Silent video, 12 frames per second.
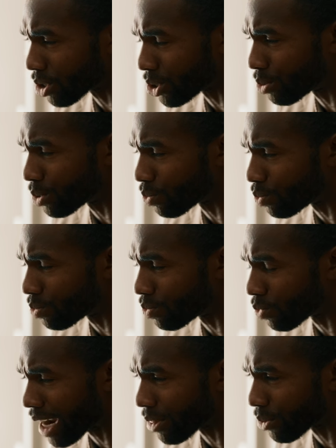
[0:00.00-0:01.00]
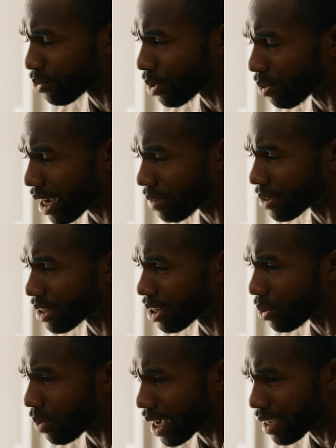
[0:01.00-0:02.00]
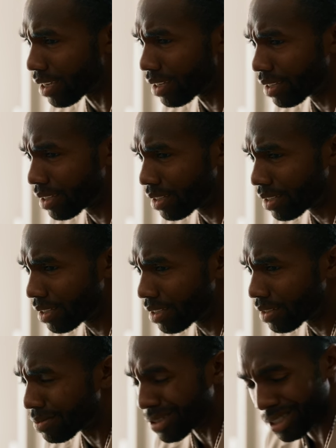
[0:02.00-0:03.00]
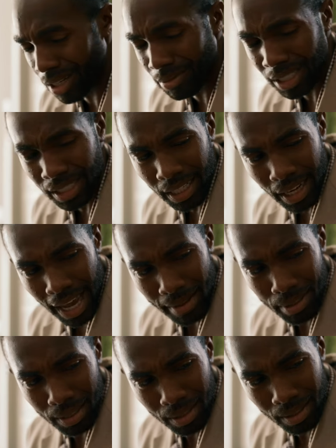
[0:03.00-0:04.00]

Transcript: you would rather throw everything away for something that didn't happen?